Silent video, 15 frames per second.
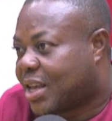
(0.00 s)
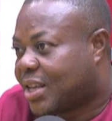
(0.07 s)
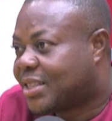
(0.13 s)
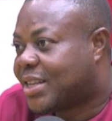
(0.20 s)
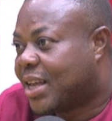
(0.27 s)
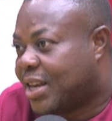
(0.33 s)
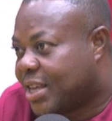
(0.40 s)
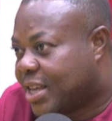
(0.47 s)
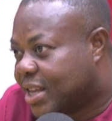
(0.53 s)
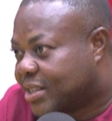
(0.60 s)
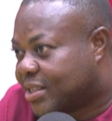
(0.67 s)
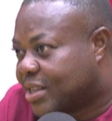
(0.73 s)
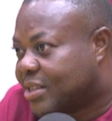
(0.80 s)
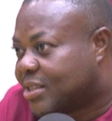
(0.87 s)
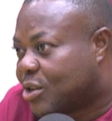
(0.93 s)

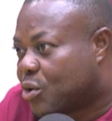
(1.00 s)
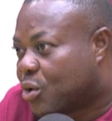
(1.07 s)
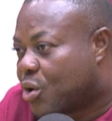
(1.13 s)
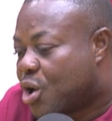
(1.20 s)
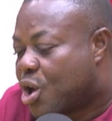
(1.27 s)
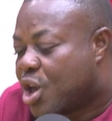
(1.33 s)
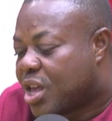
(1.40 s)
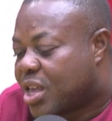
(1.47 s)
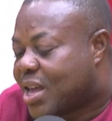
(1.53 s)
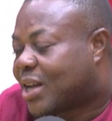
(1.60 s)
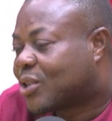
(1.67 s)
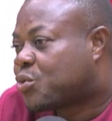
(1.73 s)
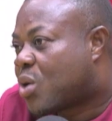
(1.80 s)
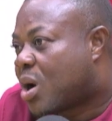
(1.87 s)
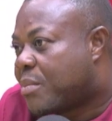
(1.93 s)
delegates, you know, ya
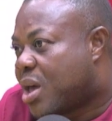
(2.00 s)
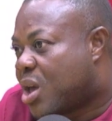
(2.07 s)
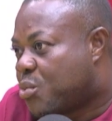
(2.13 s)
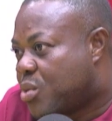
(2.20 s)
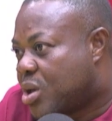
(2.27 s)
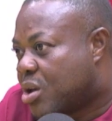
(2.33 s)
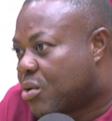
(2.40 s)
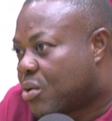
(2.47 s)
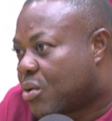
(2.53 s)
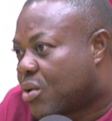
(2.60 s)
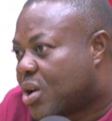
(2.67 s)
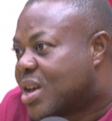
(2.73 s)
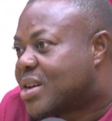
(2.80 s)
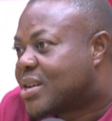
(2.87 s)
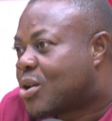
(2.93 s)
tuaba, you know,
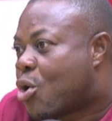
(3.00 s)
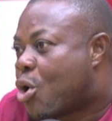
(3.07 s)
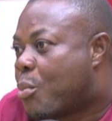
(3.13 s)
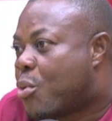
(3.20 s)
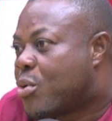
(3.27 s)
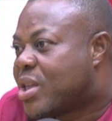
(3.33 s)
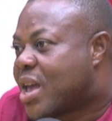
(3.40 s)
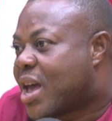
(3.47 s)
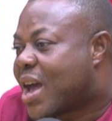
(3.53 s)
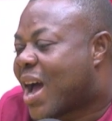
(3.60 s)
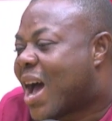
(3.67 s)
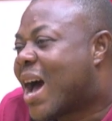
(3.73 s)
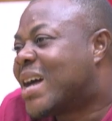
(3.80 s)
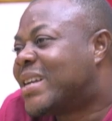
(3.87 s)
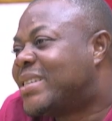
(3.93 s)
omu nye
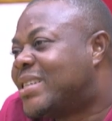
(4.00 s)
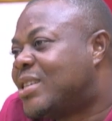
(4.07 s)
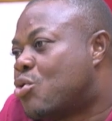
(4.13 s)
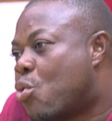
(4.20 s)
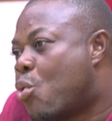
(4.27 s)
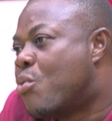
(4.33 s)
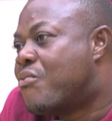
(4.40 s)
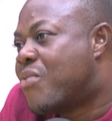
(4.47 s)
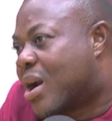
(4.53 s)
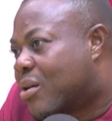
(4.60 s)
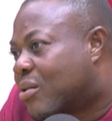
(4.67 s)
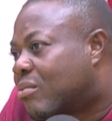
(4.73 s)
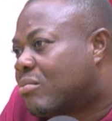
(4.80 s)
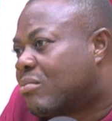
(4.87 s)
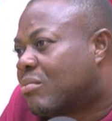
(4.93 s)
handing over.
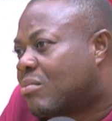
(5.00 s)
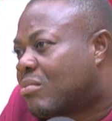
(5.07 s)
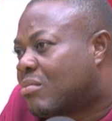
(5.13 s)
No.